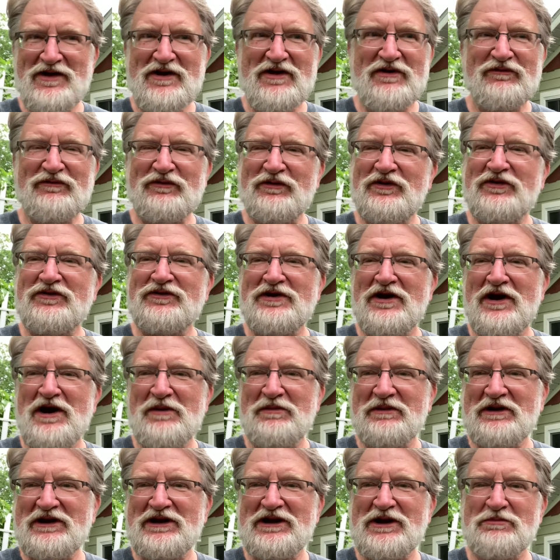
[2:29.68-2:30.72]
first
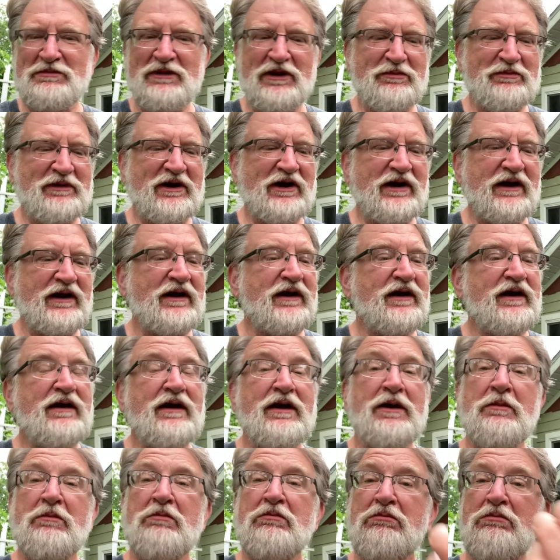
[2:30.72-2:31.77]
time eating a mulberry.
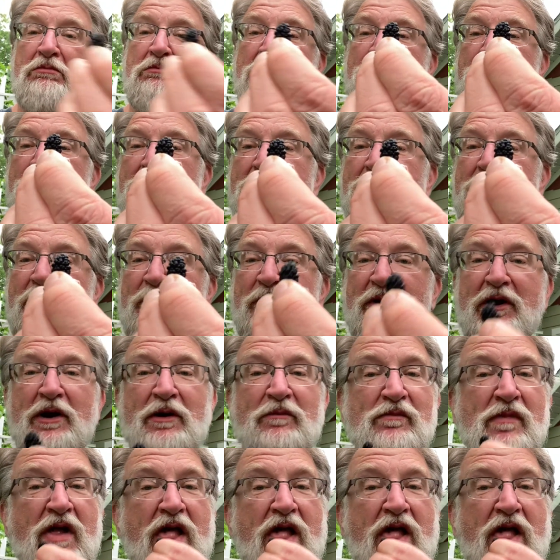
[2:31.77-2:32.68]
Here we go.